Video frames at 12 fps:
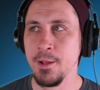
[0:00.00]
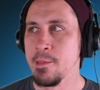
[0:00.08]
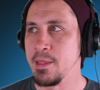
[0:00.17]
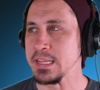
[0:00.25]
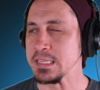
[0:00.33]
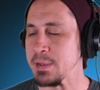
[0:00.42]

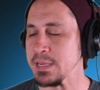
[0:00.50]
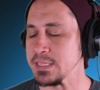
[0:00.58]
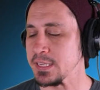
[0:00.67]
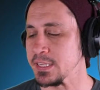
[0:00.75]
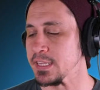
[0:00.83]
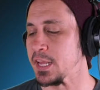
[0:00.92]
it's
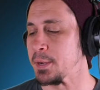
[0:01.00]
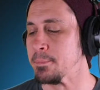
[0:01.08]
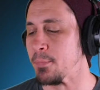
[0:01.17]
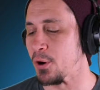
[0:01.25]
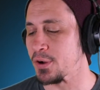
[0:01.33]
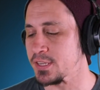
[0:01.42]
basically like
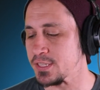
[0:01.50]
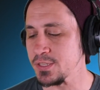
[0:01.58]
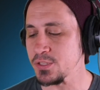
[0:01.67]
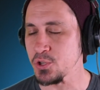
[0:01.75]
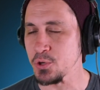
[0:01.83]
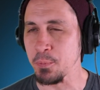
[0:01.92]
Mark's
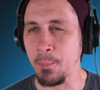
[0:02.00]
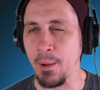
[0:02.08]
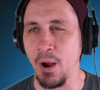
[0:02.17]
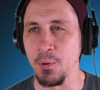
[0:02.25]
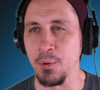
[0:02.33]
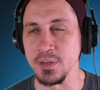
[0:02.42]

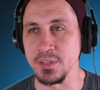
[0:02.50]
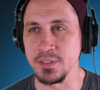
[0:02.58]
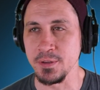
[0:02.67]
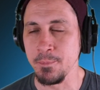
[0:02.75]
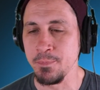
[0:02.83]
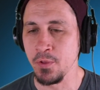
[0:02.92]

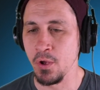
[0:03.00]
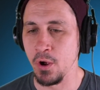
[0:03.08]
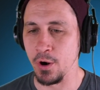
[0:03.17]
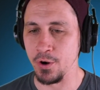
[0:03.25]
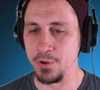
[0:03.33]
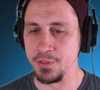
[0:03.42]
superpowers
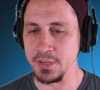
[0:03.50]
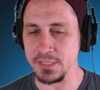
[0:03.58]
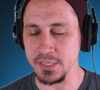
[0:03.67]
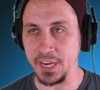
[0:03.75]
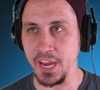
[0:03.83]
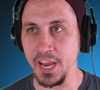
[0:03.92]
are this,
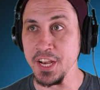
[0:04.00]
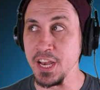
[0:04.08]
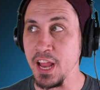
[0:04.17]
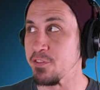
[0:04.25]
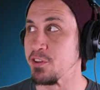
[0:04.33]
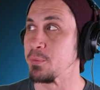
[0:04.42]
like,
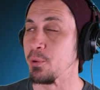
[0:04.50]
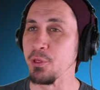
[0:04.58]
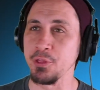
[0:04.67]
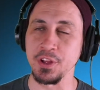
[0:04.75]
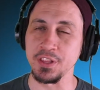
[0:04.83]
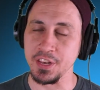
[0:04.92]
inevitable
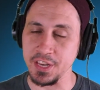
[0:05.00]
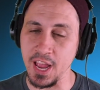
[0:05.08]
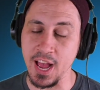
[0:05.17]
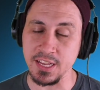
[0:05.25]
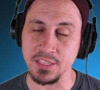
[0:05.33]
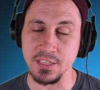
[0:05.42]
thing that he
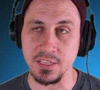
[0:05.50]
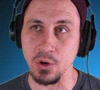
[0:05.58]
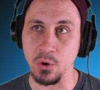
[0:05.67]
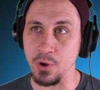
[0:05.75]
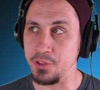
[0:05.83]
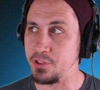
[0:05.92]
has to
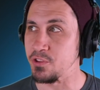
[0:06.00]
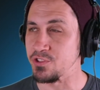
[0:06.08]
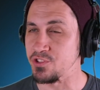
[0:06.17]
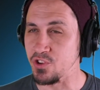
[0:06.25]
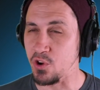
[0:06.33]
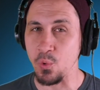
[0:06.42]
deal with, and
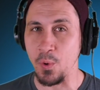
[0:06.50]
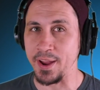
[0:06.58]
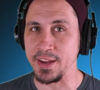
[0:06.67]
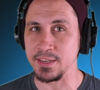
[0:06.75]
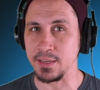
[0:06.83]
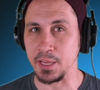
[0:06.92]
there's no
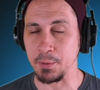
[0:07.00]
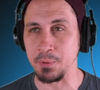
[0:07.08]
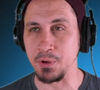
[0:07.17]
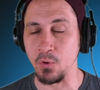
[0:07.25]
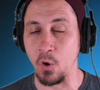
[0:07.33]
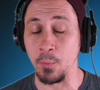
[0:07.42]
way to, like, be
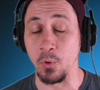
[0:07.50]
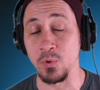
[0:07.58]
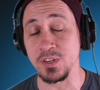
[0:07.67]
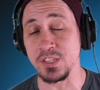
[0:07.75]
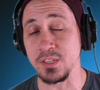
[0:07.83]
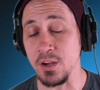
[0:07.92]
normal,
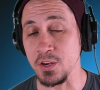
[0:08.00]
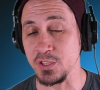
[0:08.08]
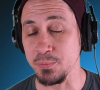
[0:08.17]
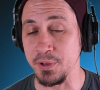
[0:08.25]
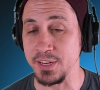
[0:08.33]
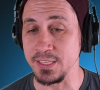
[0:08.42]
which sucks.
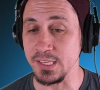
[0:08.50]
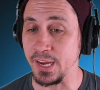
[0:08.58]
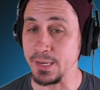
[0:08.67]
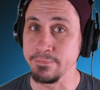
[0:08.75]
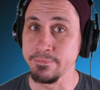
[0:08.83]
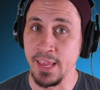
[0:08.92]
But it's
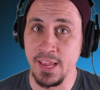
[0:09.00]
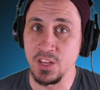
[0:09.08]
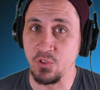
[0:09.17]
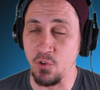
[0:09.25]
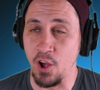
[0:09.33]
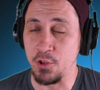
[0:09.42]
like,
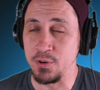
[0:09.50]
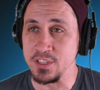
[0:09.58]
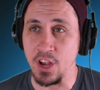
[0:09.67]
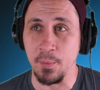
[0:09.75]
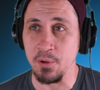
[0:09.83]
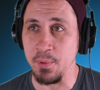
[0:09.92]
his father is
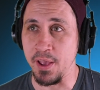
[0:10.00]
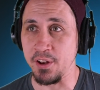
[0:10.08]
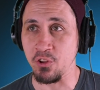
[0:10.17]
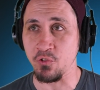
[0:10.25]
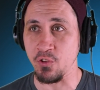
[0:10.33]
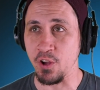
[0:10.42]
Omni-Man,
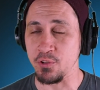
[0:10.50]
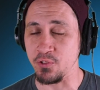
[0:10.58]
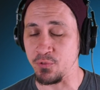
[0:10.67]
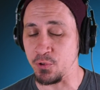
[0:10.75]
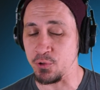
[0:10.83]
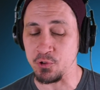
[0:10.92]
his father's a
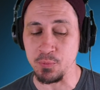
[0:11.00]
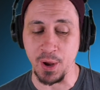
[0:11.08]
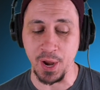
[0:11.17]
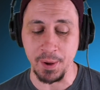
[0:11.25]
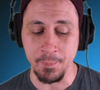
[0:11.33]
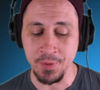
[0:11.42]

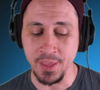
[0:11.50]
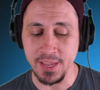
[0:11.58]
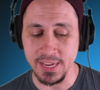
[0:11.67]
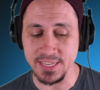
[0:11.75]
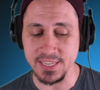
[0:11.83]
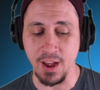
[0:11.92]
Viltrumite,
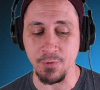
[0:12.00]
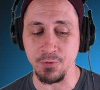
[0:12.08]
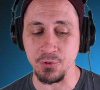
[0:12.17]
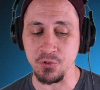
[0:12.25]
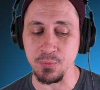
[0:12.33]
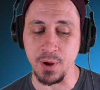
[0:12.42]
he's half
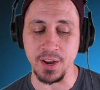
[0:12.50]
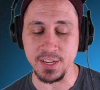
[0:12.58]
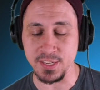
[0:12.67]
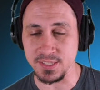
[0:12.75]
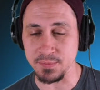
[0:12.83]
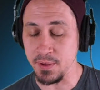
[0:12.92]
Viltrumite,
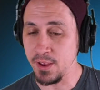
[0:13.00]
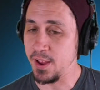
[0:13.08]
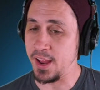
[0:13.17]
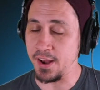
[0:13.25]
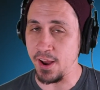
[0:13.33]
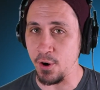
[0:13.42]
he's
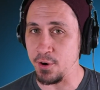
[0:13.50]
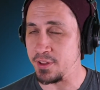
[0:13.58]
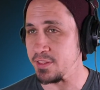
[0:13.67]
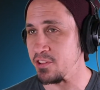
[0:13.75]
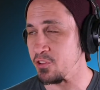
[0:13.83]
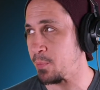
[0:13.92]

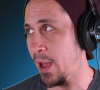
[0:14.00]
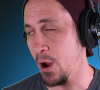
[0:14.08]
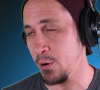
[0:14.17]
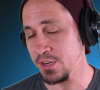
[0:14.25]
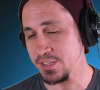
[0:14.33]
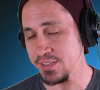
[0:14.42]
inherited these
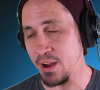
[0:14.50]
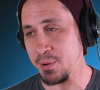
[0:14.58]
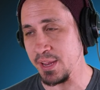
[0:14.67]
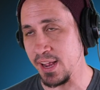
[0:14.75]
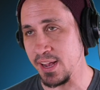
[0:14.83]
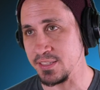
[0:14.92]
powers, now
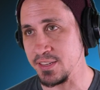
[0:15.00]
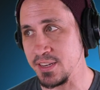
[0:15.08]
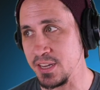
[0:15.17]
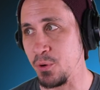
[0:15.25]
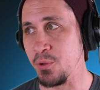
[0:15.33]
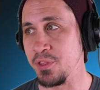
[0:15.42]
he has to
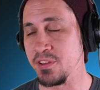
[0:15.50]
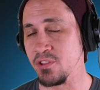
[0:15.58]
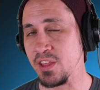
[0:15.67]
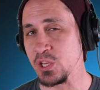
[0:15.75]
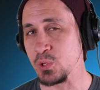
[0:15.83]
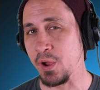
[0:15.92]
deal with it. So
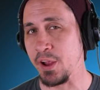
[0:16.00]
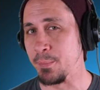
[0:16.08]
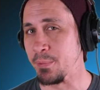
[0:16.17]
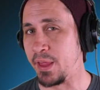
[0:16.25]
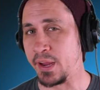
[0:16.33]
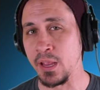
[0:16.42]
that's why I'm
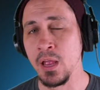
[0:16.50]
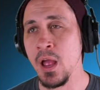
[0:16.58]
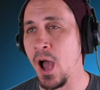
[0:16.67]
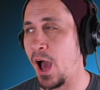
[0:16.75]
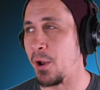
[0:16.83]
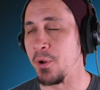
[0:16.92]
like,
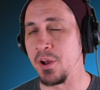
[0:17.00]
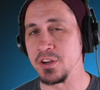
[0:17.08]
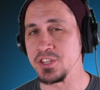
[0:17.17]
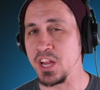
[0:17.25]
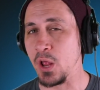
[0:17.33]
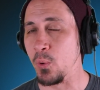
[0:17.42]
I don't
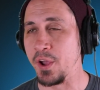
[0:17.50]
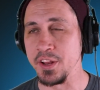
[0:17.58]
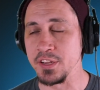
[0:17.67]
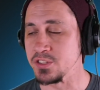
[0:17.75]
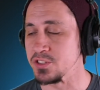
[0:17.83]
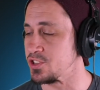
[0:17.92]
understand why it
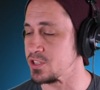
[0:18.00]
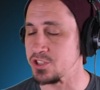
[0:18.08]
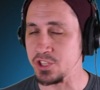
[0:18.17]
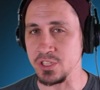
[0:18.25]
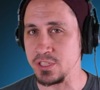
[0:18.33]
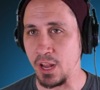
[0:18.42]
isn't
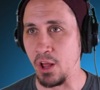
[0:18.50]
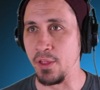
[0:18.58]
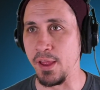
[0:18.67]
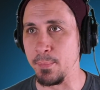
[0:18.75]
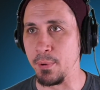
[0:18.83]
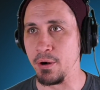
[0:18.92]
just tell
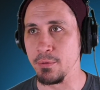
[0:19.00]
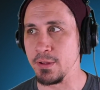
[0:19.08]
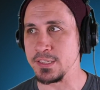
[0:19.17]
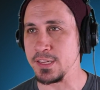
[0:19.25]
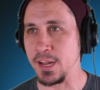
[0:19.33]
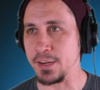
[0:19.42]
Amber.
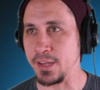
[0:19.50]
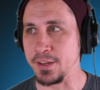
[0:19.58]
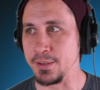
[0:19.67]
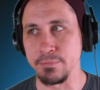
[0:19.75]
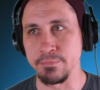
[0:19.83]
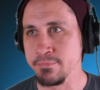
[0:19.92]
It's not gonna,